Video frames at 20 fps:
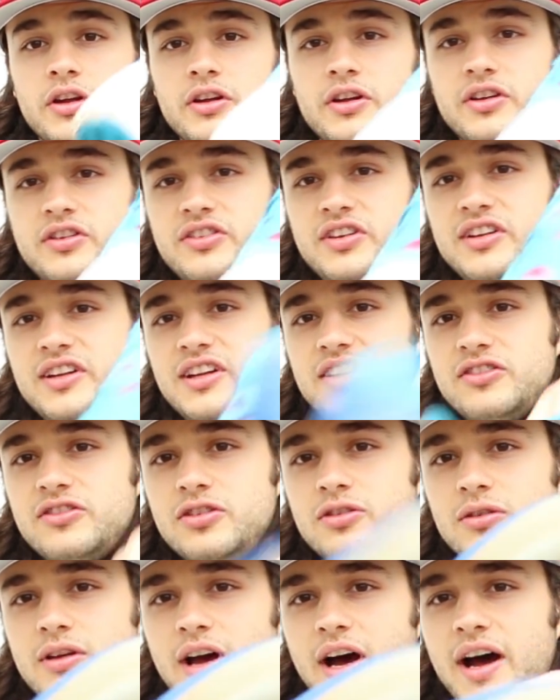you see these
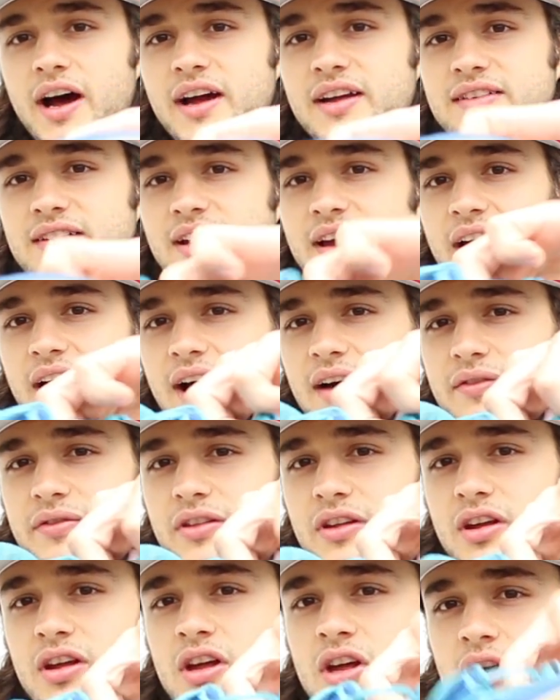two guys, I have the